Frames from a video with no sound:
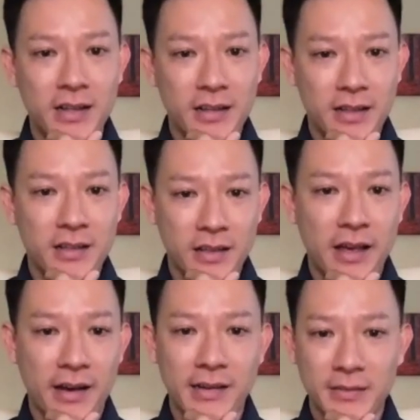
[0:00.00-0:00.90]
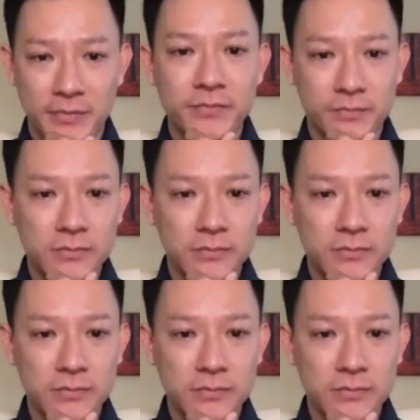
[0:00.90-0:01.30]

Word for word: Right. Yeah. Awesome.